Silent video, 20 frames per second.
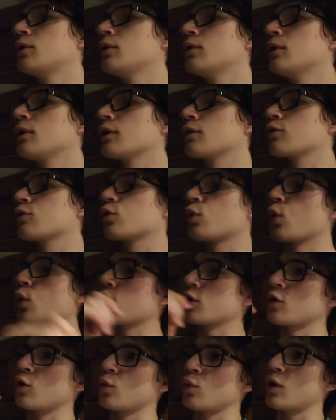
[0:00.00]
Like
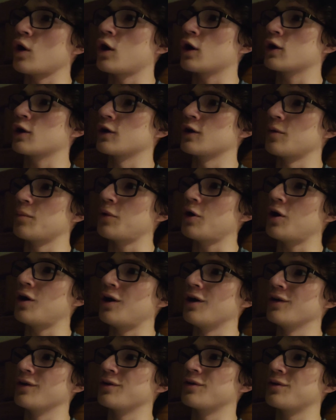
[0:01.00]
throwing a rock in a
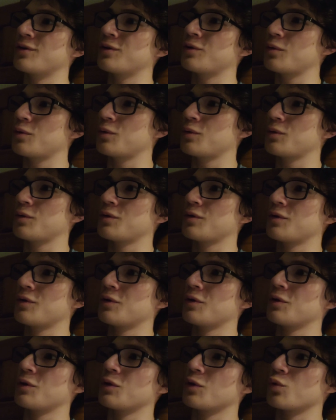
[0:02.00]
pond,
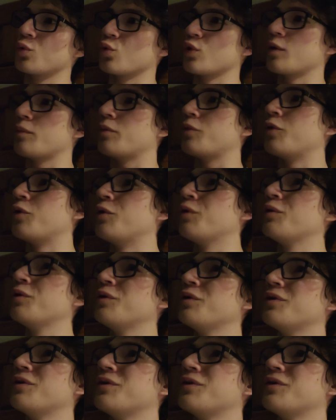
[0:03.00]
the ripple